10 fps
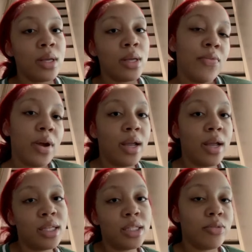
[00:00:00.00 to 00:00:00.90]
Very
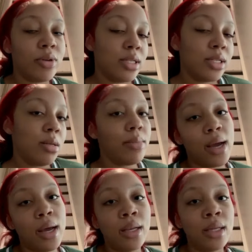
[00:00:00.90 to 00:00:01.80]
interesting balance
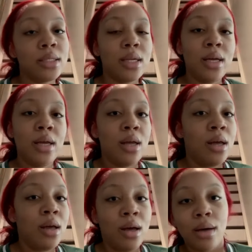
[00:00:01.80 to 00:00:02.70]
of, you know,
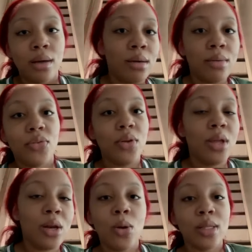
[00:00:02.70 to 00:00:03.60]
because I don't want to be like, I don't need
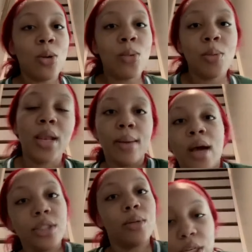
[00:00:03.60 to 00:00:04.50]
your help, don't need your help. And then they,
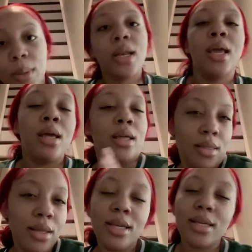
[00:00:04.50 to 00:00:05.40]
it is
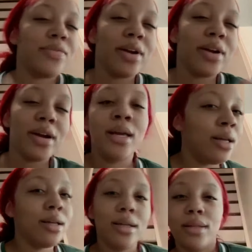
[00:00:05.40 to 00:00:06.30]
very
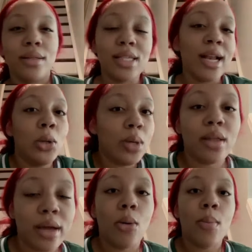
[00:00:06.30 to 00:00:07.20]
because I don't need their help.
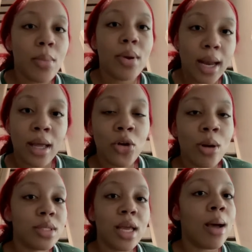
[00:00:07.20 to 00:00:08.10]
Mama got it. You know what I'm saying?
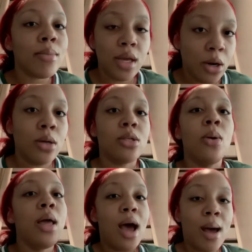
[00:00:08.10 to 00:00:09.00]
I'm the adult, so
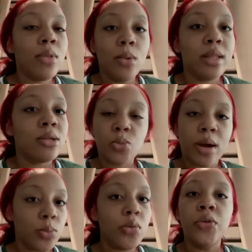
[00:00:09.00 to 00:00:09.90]
I'm the one that is
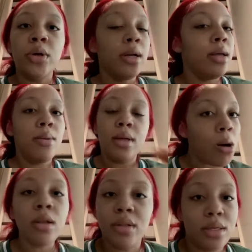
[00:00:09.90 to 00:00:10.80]
responsible for
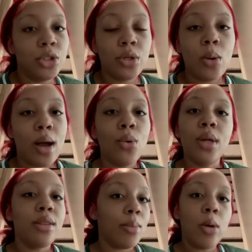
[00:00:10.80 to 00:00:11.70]
all of this. You know, I don't
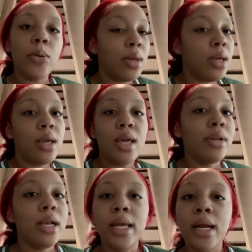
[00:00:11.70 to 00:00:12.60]
need them helping me even
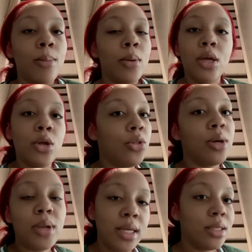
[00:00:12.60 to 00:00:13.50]
clean up, you know, their
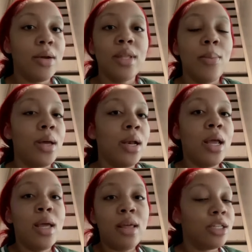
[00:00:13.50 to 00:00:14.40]
plates and everything, but
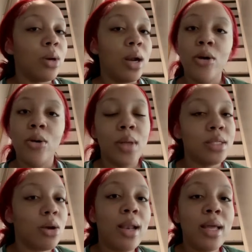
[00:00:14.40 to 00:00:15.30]
they just want to help. And so
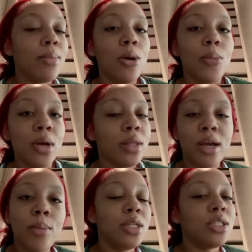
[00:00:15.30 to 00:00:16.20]
I let them help here and there.
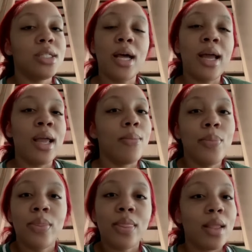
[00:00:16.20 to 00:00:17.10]
But it's just like,
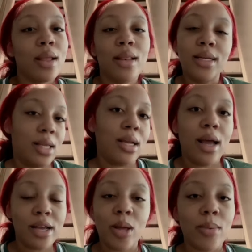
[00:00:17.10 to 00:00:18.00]
like I said, I
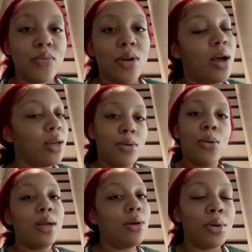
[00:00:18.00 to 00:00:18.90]
explain myself in i box, keep going
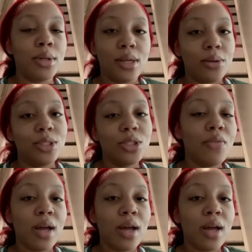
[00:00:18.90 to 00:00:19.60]
and going. So just trying to find